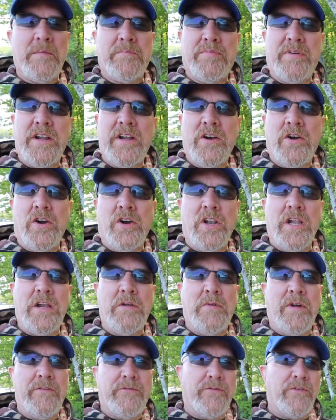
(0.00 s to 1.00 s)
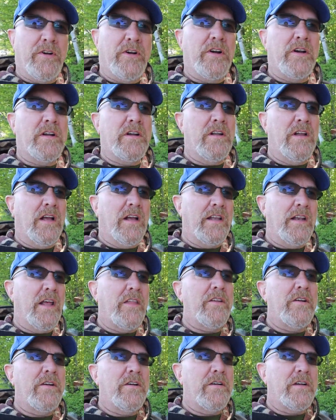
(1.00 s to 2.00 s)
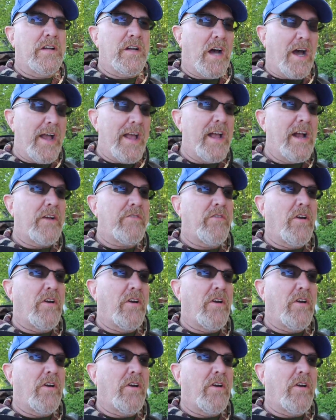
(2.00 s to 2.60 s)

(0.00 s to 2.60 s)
up pretty early, went for another kayak